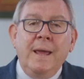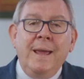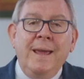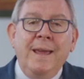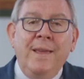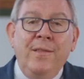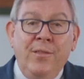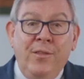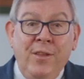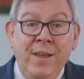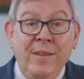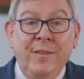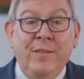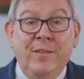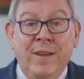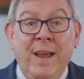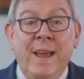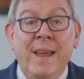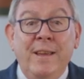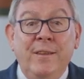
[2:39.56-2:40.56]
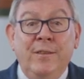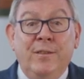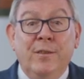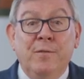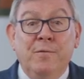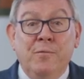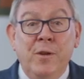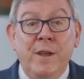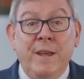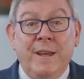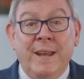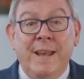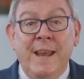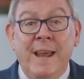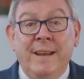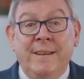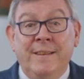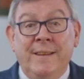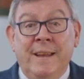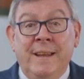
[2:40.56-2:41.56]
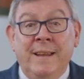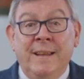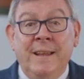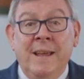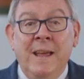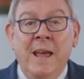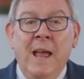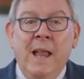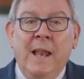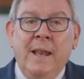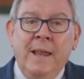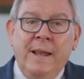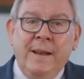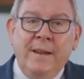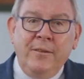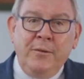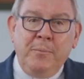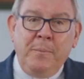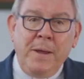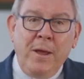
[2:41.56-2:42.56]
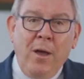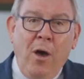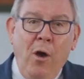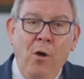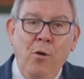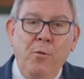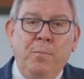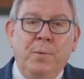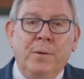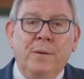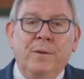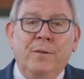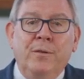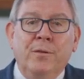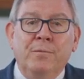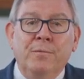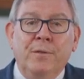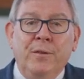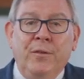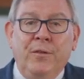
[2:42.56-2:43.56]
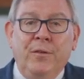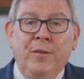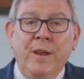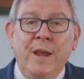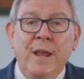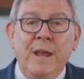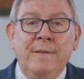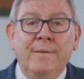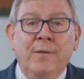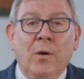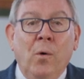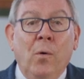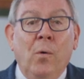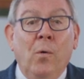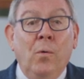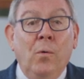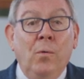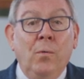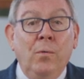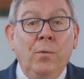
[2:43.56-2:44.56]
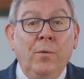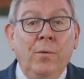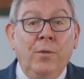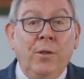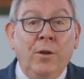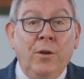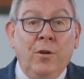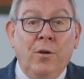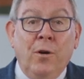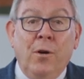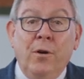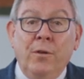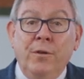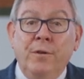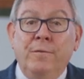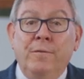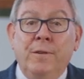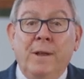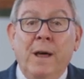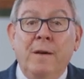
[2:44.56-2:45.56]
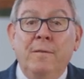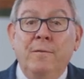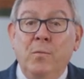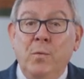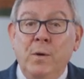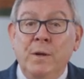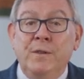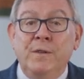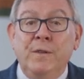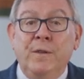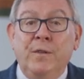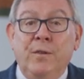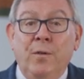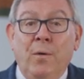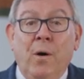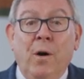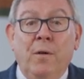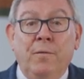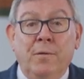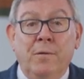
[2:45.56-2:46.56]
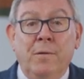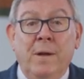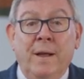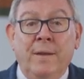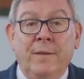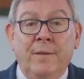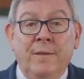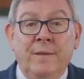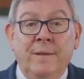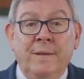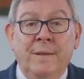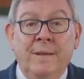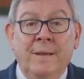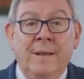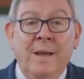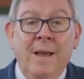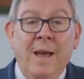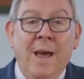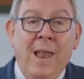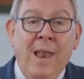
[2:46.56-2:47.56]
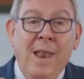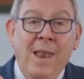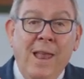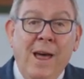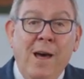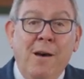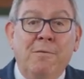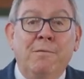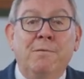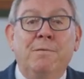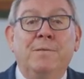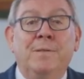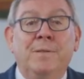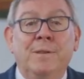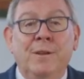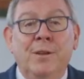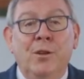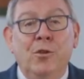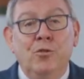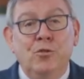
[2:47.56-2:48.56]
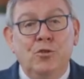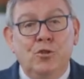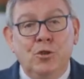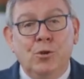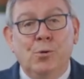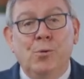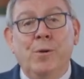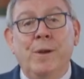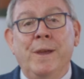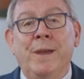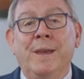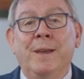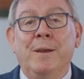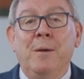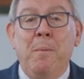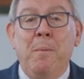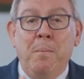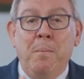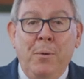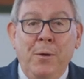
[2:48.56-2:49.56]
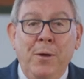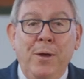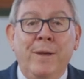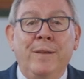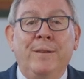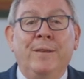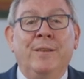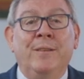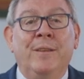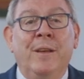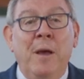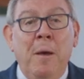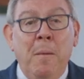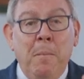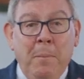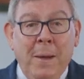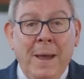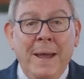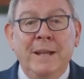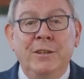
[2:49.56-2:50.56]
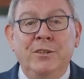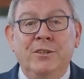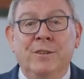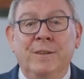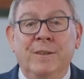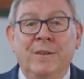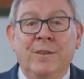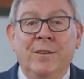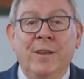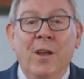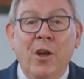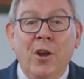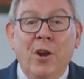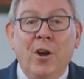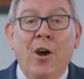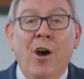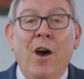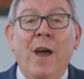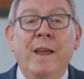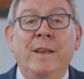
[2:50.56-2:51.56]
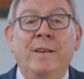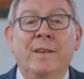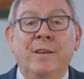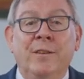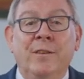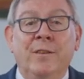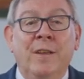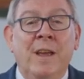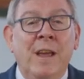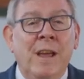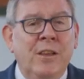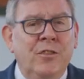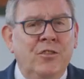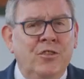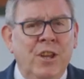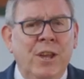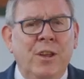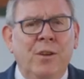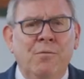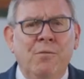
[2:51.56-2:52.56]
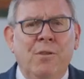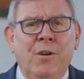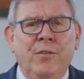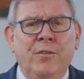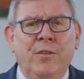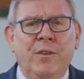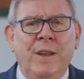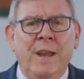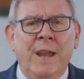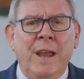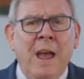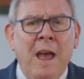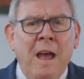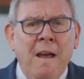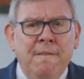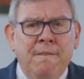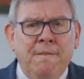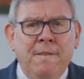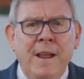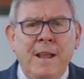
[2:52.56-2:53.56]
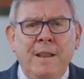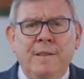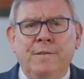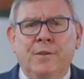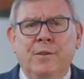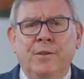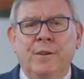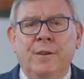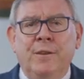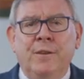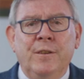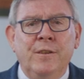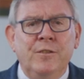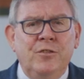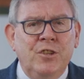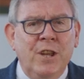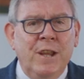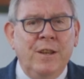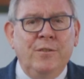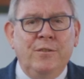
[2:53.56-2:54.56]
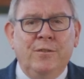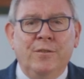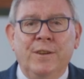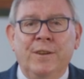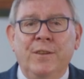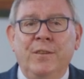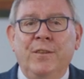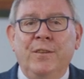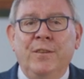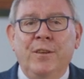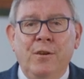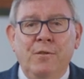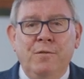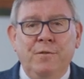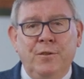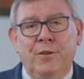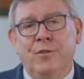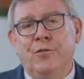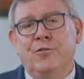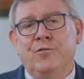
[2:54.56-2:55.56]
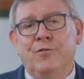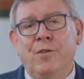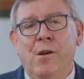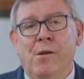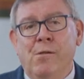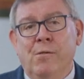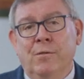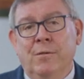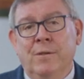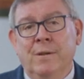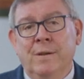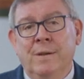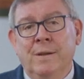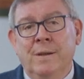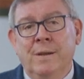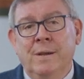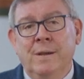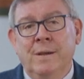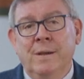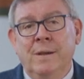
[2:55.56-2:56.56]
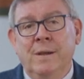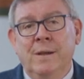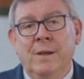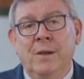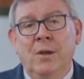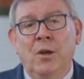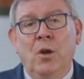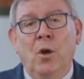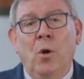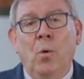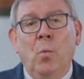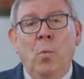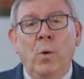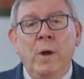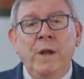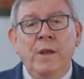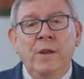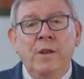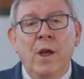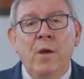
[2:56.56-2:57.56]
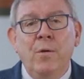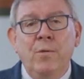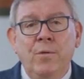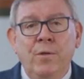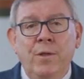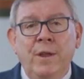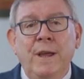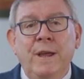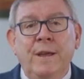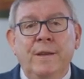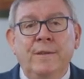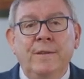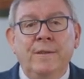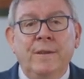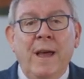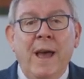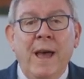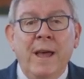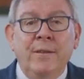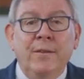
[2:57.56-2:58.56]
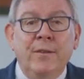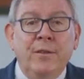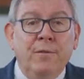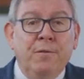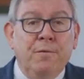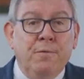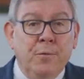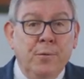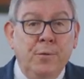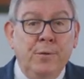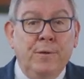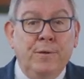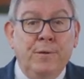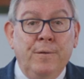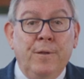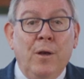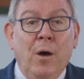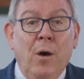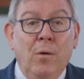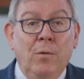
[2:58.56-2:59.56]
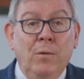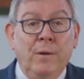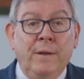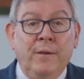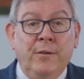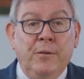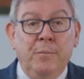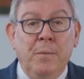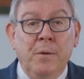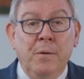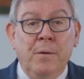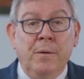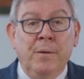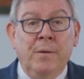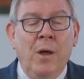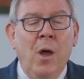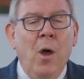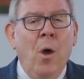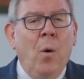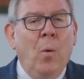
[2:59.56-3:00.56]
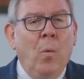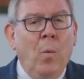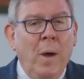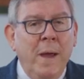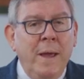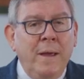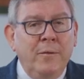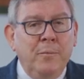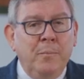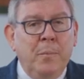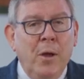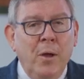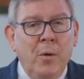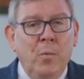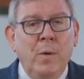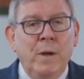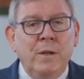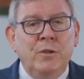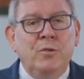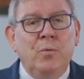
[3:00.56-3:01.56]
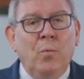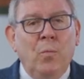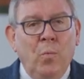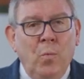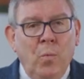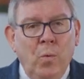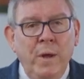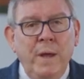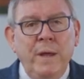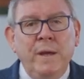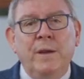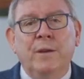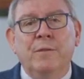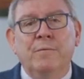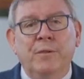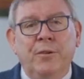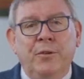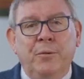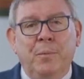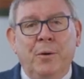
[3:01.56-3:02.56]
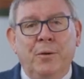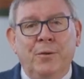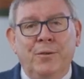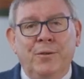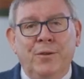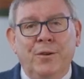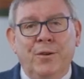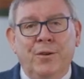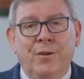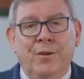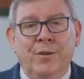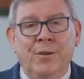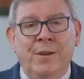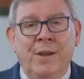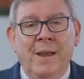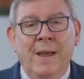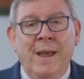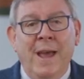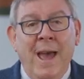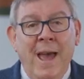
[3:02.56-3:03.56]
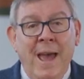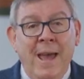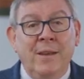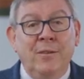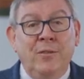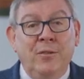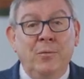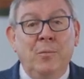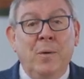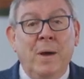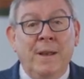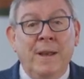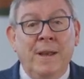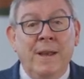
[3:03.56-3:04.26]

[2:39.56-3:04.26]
In these days of reconnecting, let us be open to receive all the God of love wishes to offer us. Love, joy, peace, patience, kindness, generosity, faithfulness, gentleness, self-control. We know these as the fruits of the Holy Spirit, ways by which we can respond to God and to one